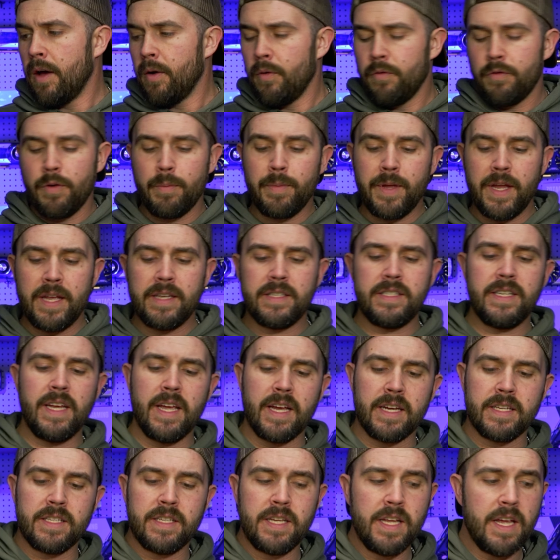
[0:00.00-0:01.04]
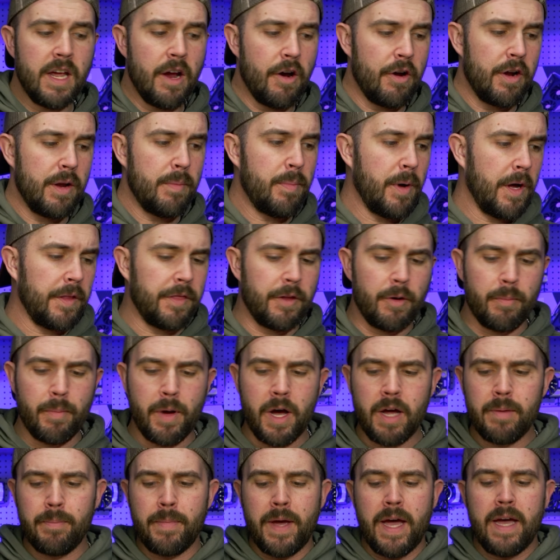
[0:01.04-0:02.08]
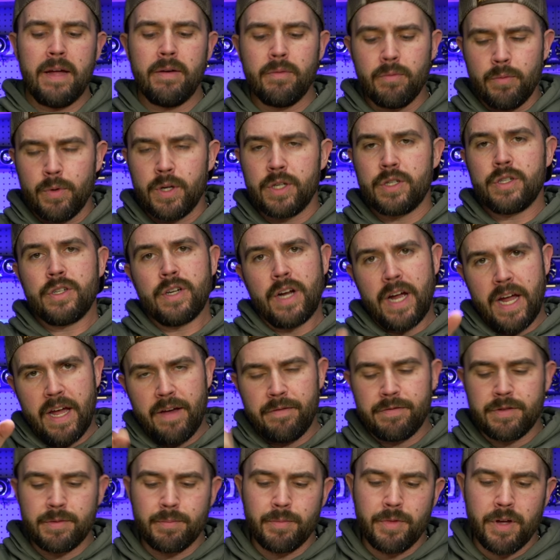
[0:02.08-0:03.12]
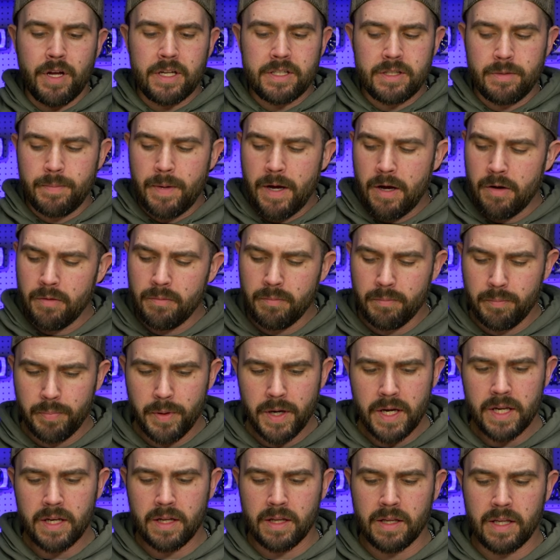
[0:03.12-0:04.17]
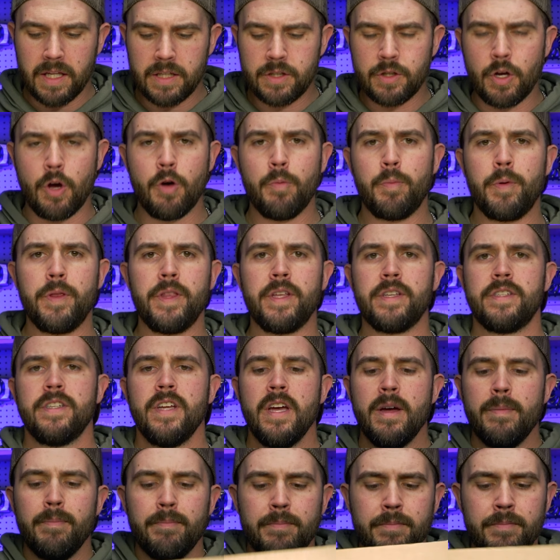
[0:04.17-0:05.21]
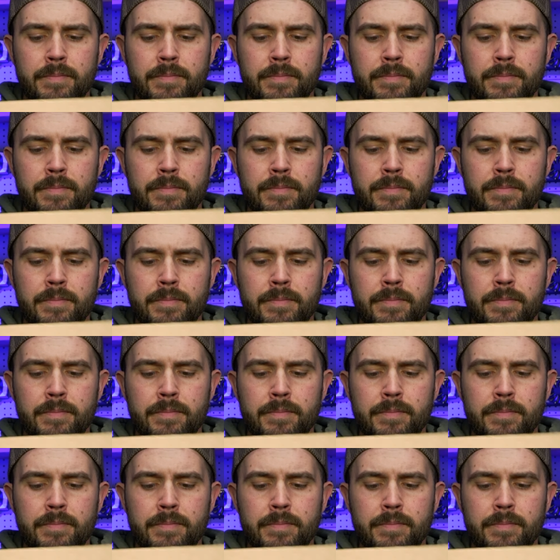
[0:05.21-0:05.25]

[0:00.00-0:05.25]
From the NZXT, I already bought their mod mat, which I have some thoughts about, but let's open this up